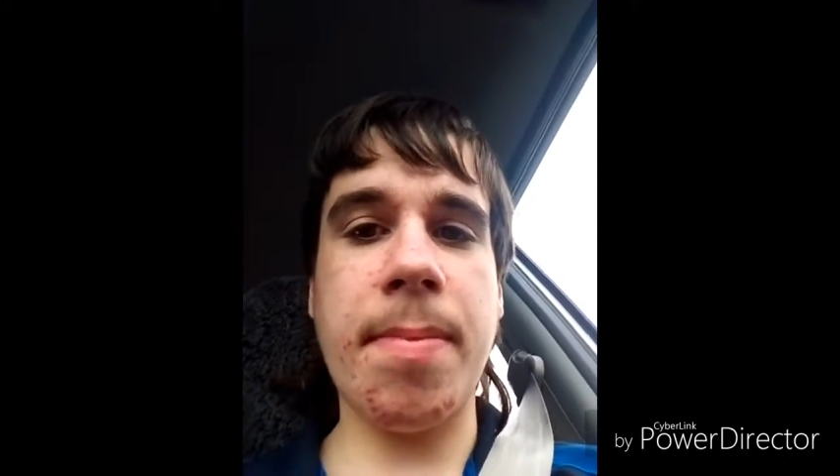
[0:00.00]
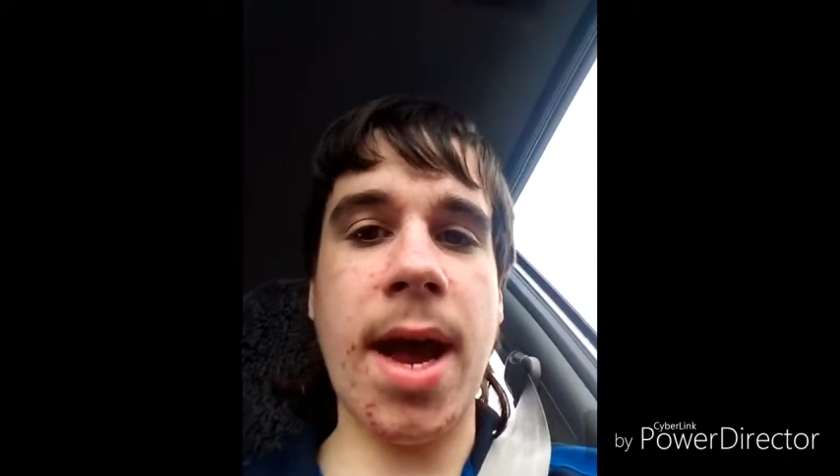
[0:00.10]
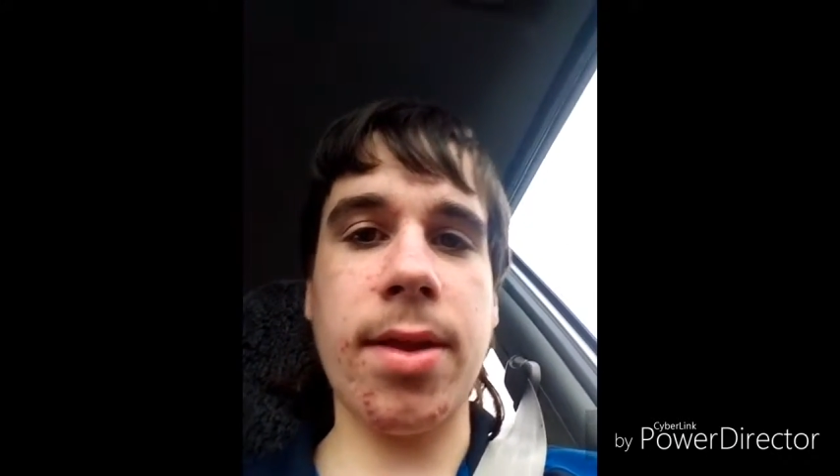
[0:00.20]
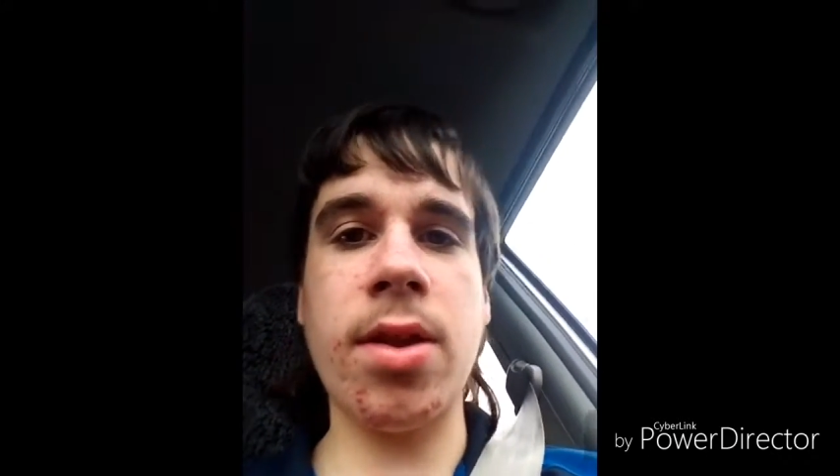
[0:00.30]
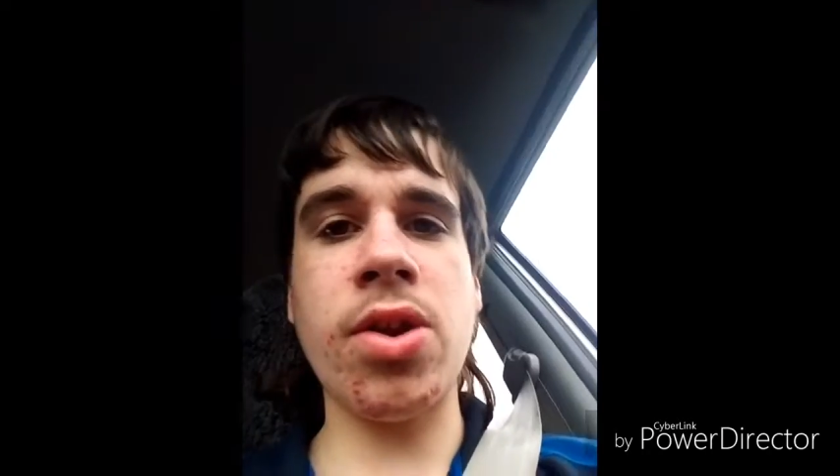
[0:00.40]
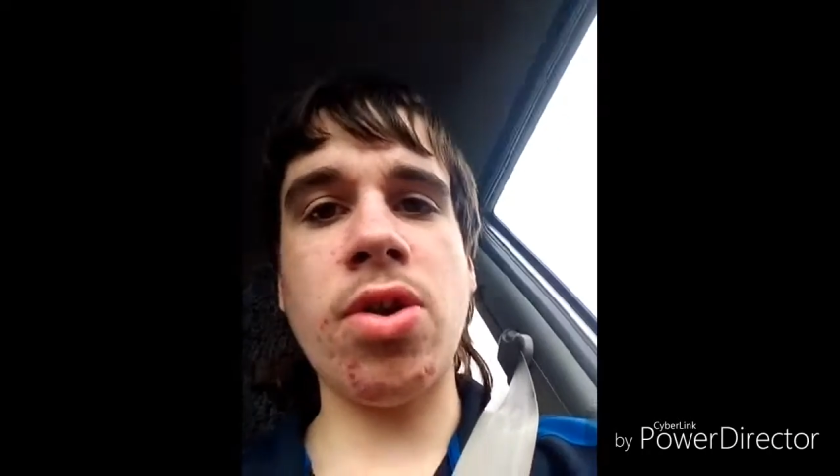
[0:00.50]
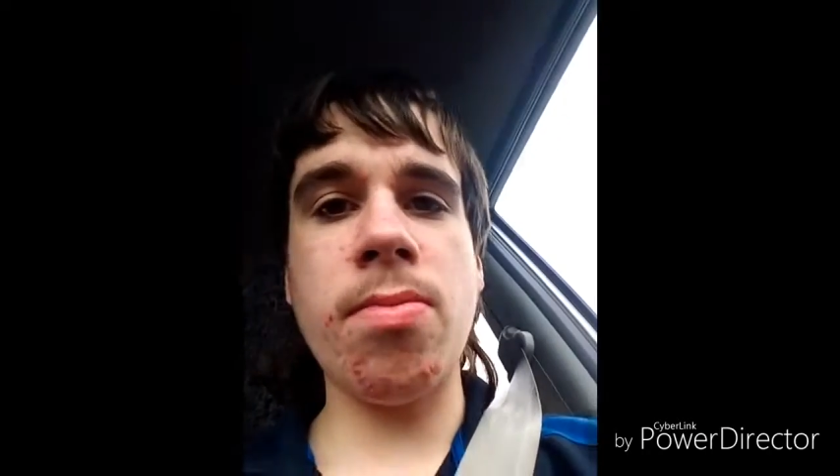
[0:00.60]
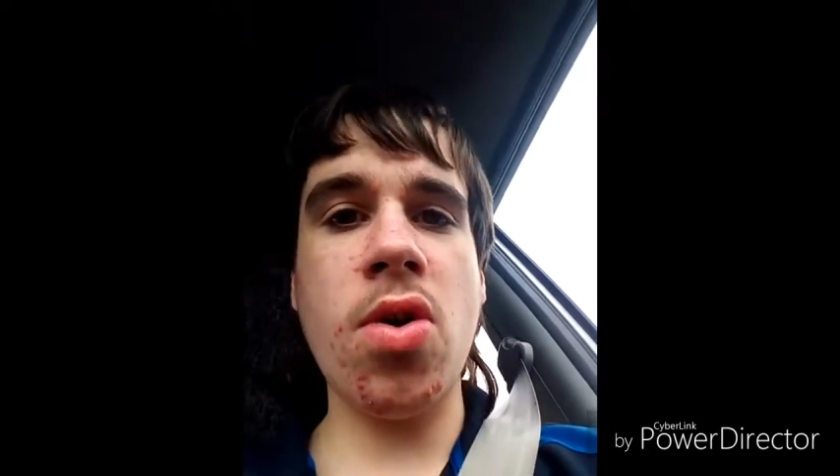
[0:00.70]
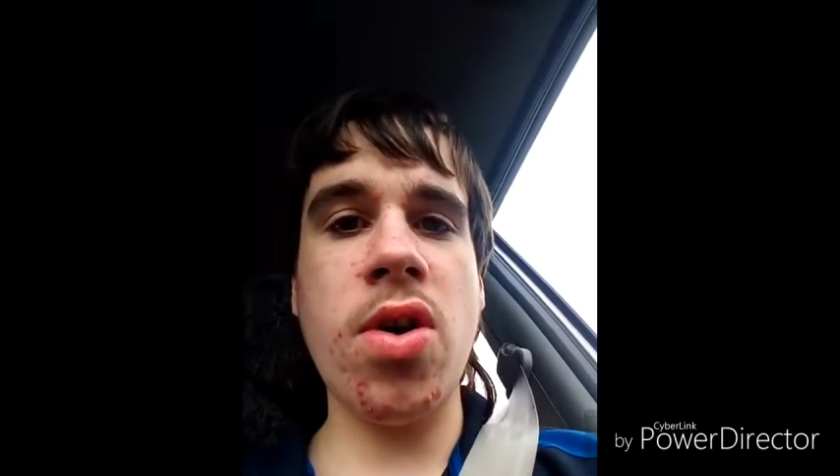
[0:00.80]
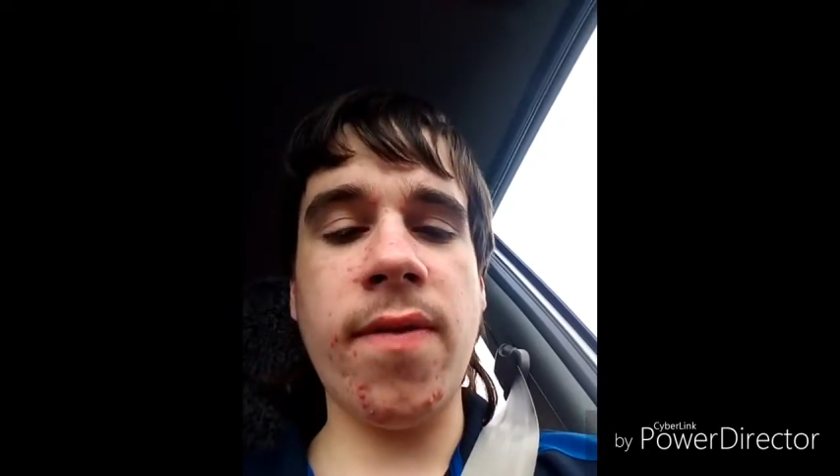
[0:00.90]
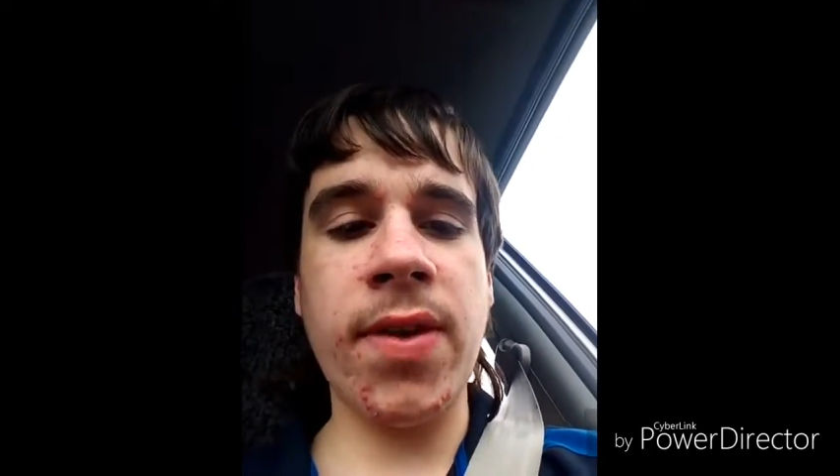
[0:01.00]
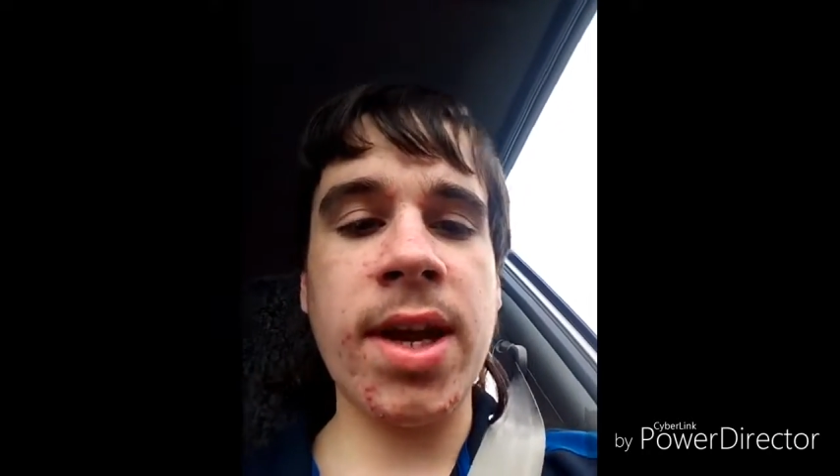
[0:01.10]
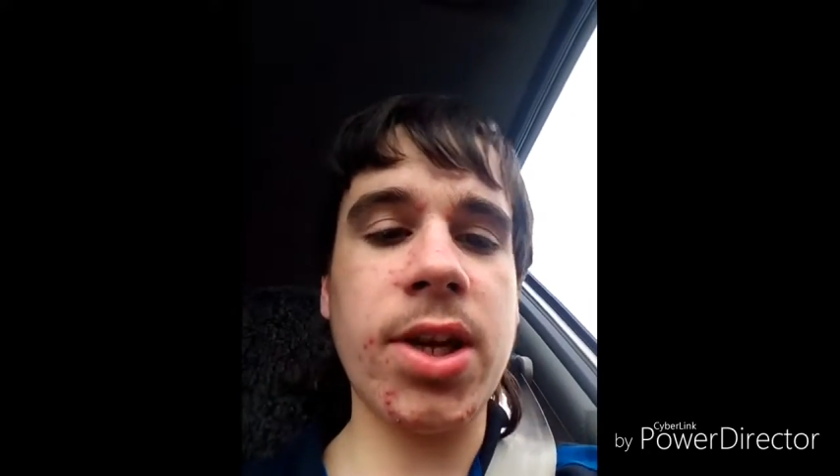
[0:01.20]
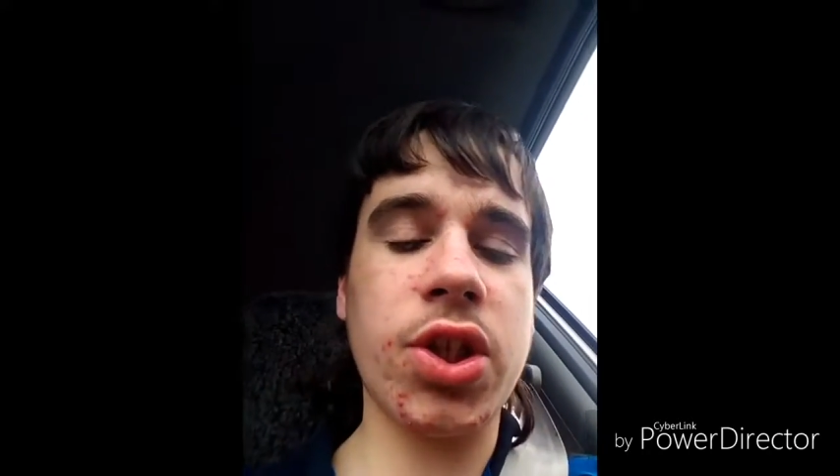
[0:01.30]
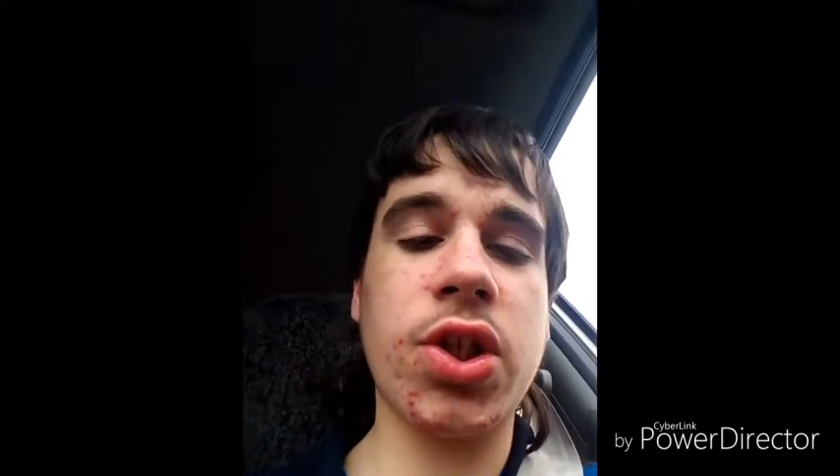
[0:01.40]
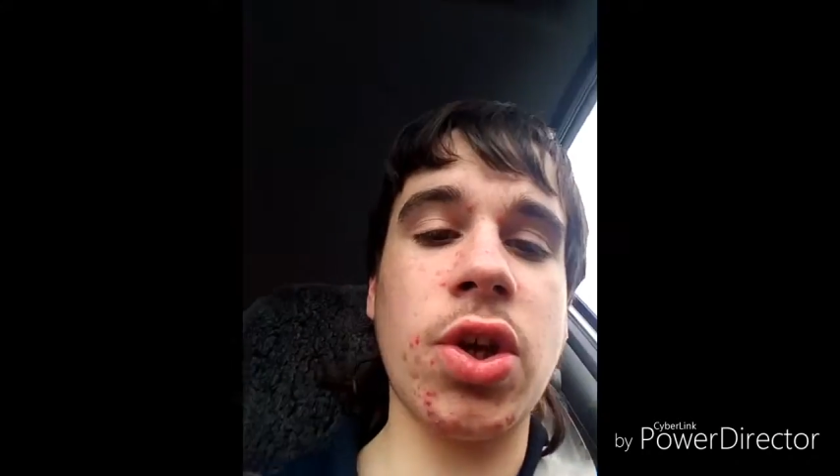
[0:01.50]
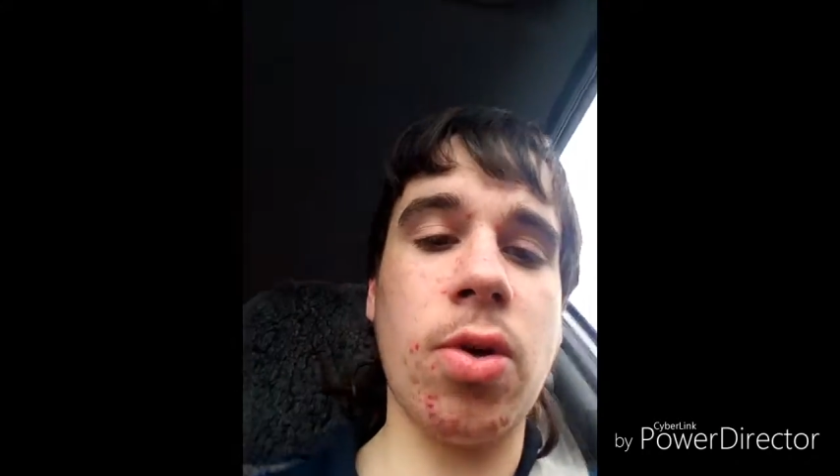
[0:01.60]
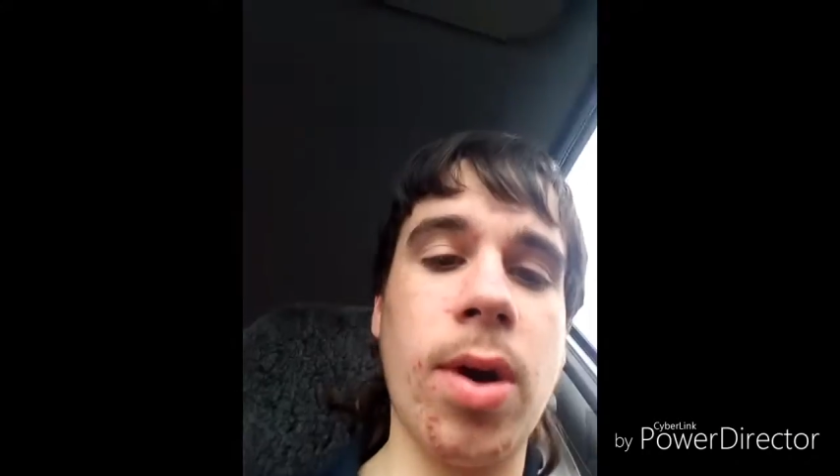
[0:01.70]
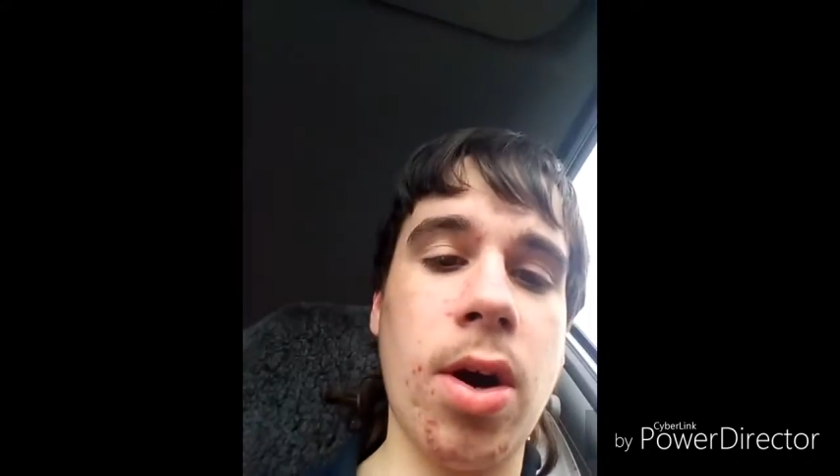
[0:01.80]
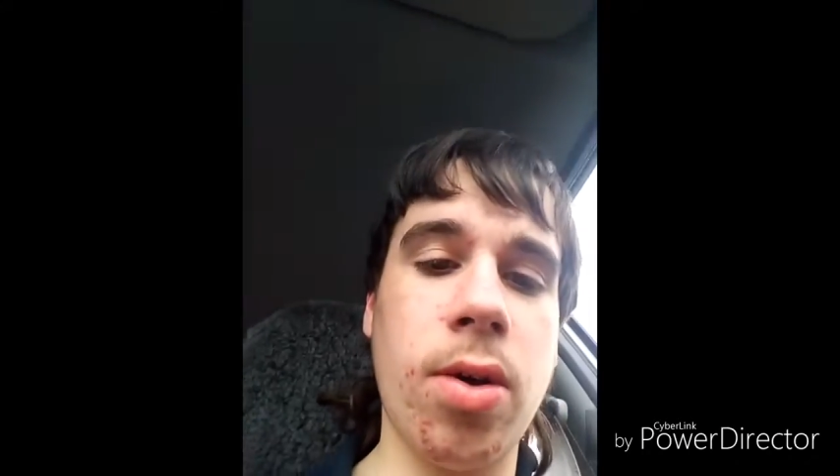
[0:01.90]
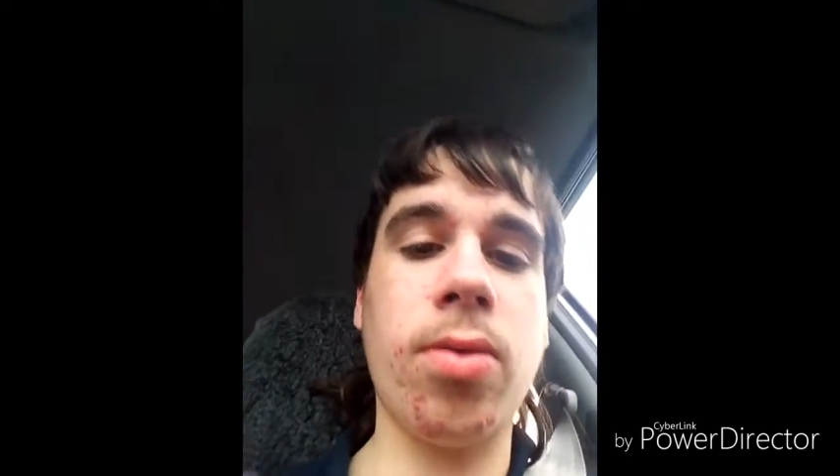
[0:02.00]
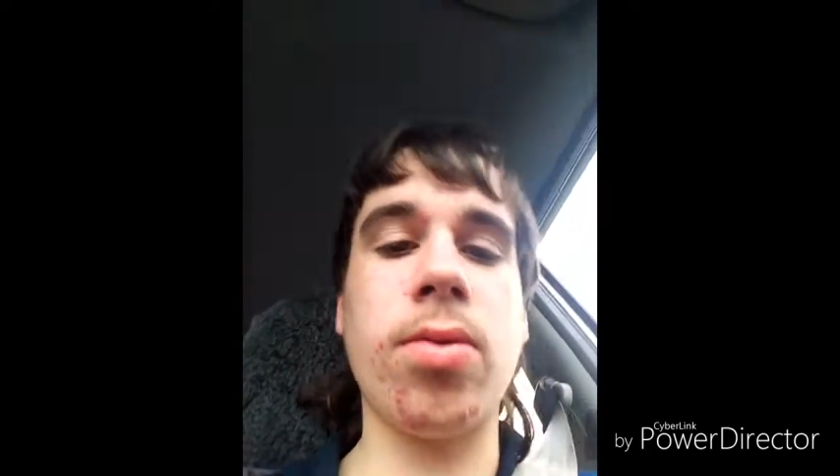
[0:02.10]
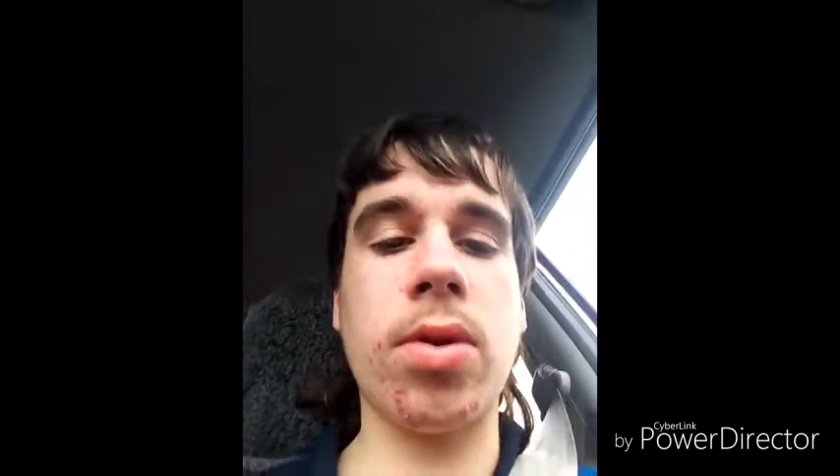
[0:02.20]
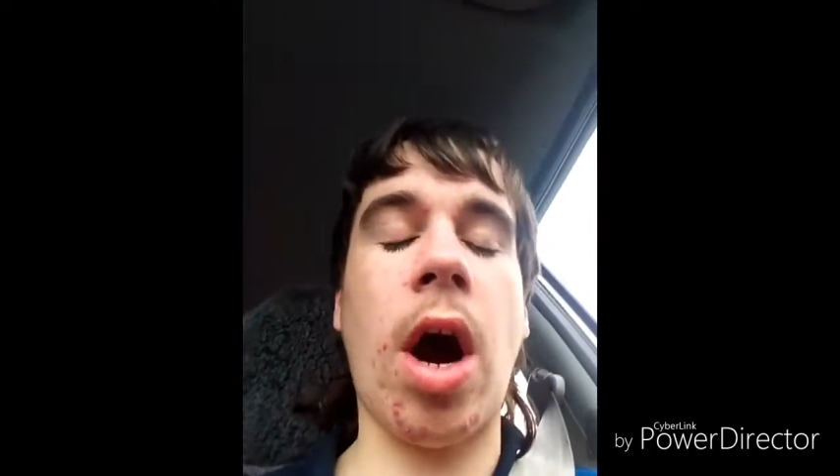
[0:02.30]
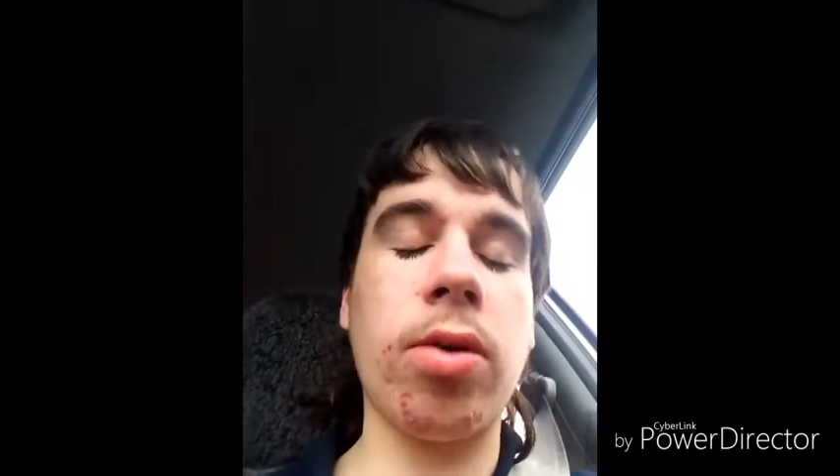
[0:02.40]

about the new movie Shawwell,